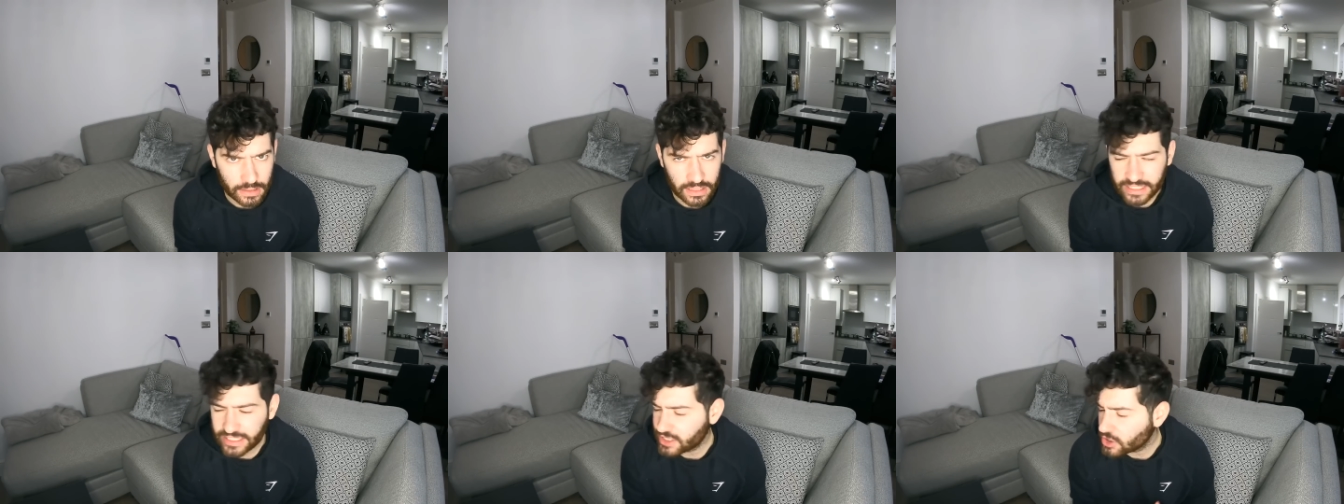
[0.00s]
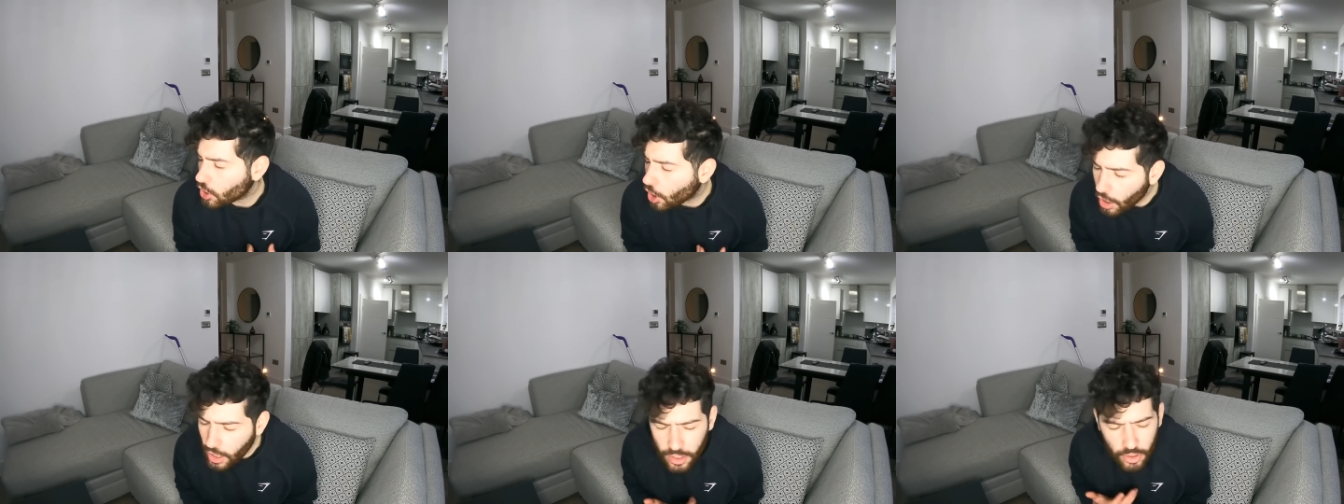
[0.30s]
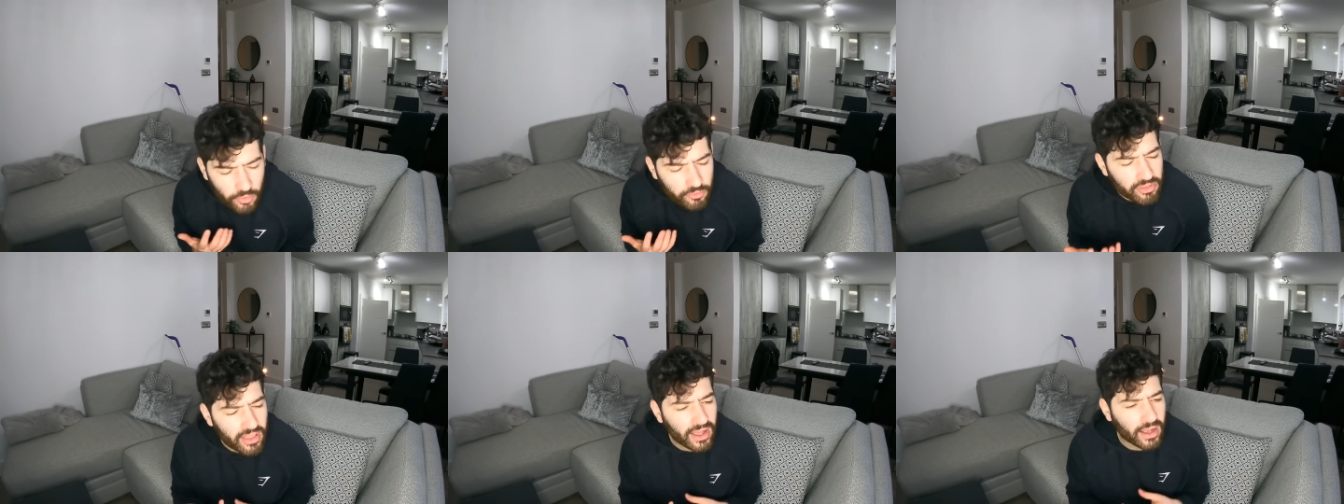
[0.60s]
He
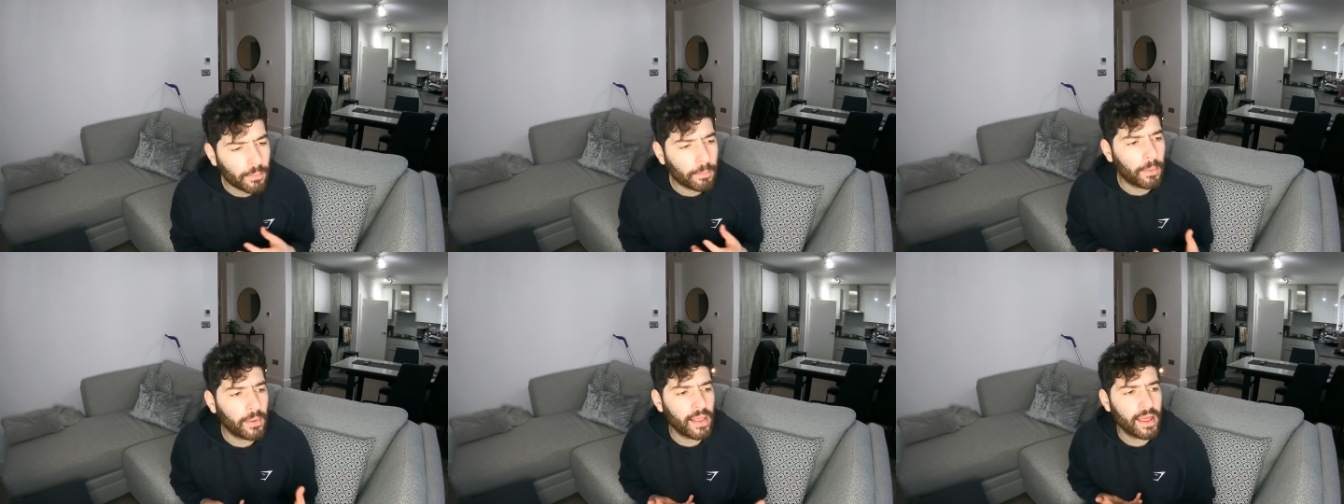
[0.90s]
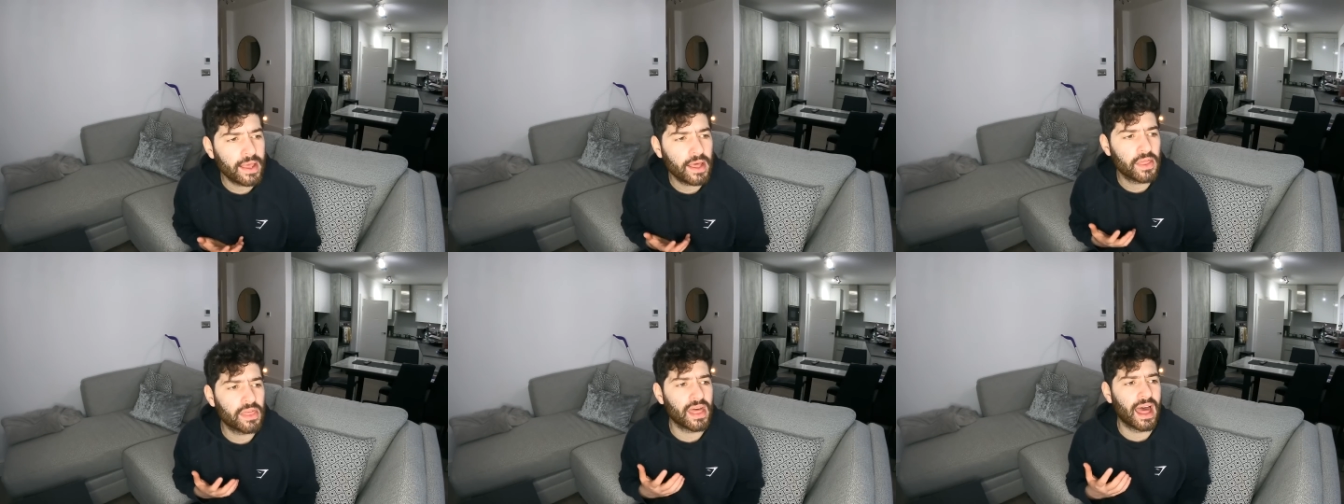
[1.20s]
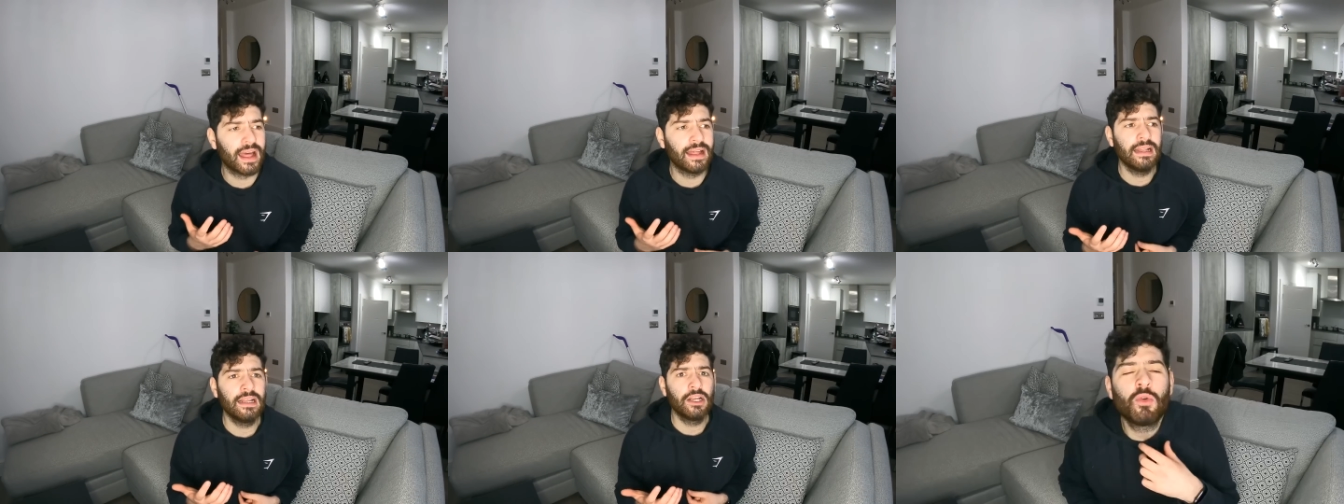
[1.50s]
started off like a player
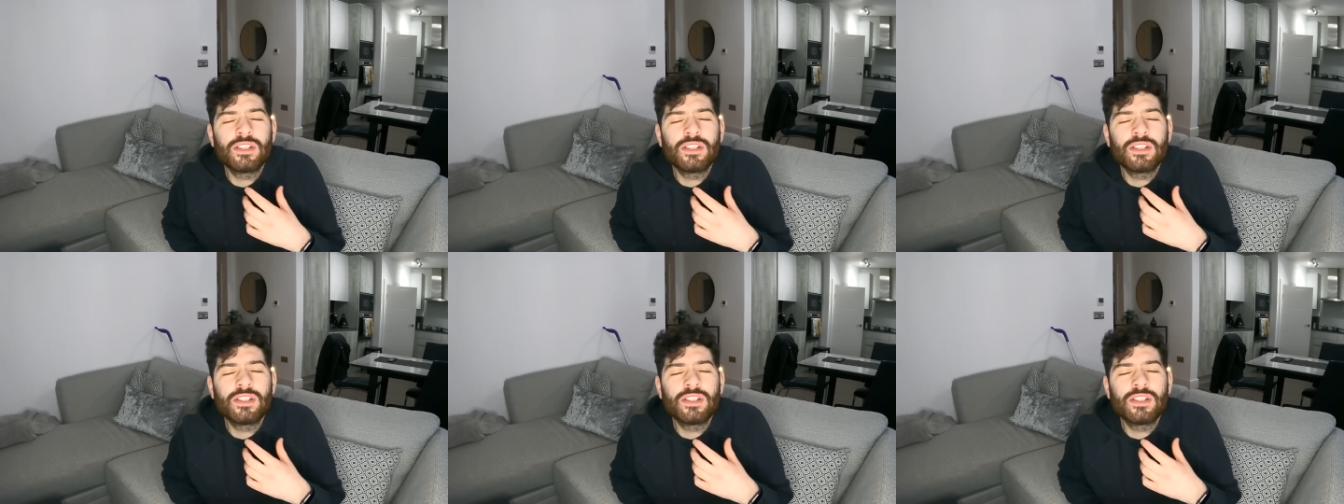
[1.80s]
that